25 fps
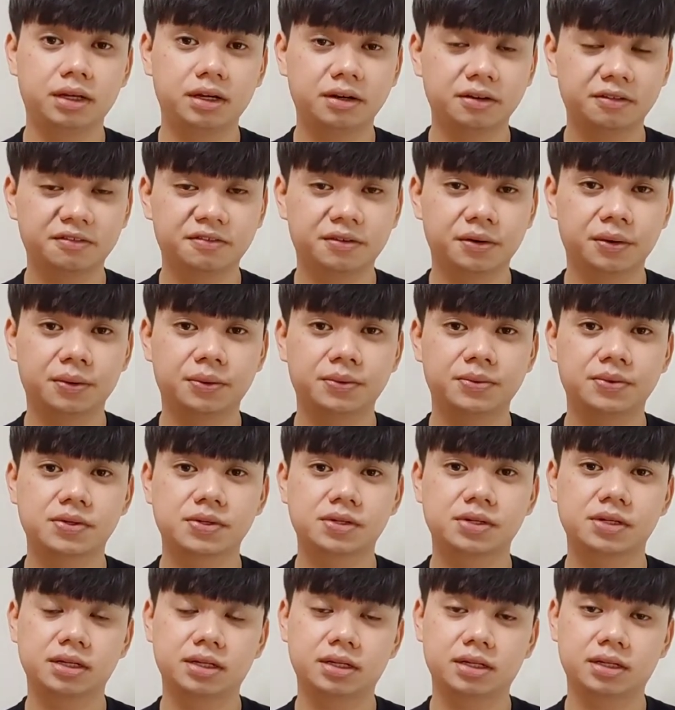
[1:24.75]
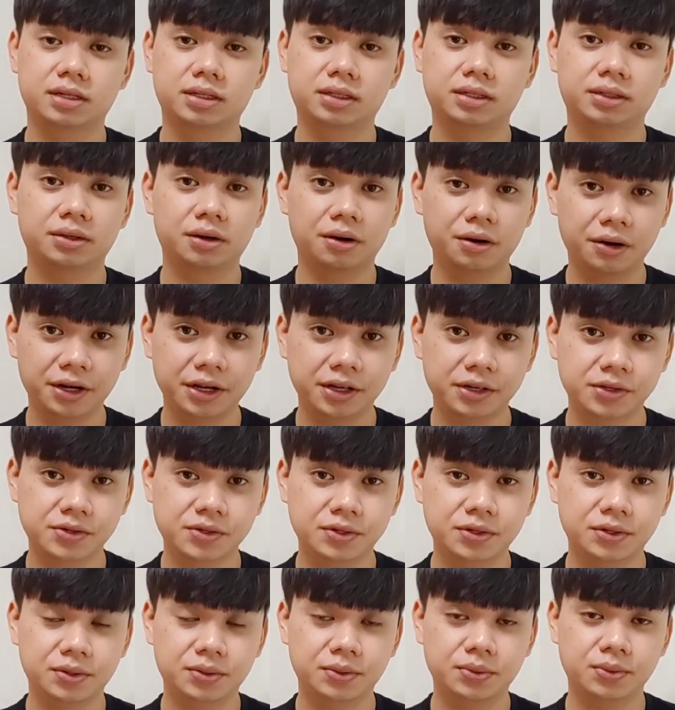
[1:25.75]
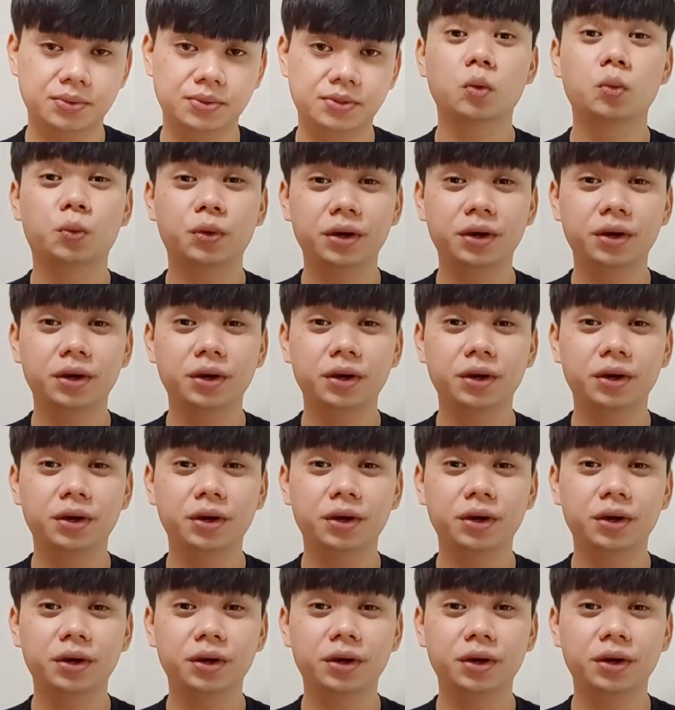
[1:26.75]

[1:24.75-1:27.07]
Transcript: earphones that Koreans use